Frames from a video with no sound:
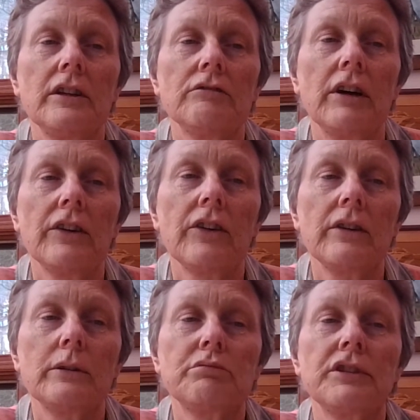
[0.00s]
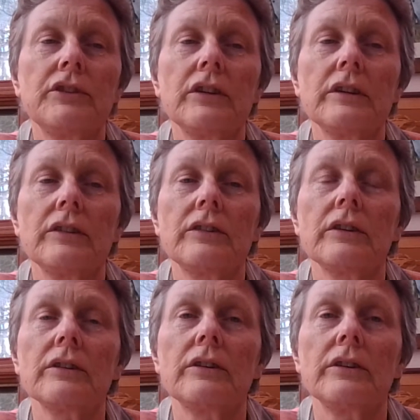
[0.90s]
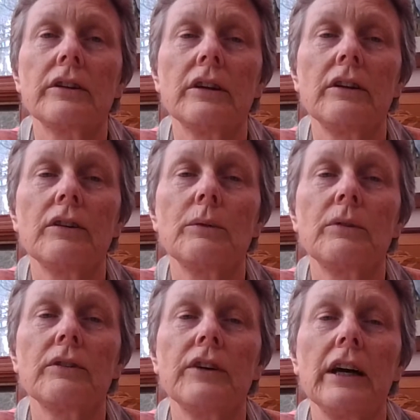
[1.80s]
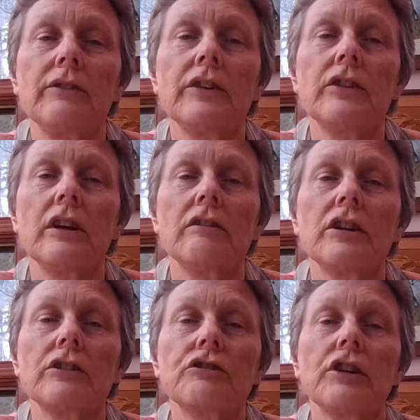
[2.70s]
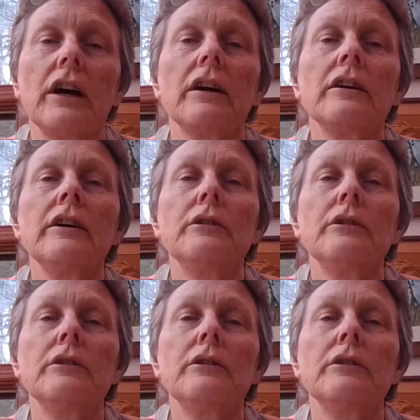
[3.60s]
Rather than approaching this disorder in terms of adversarial trial,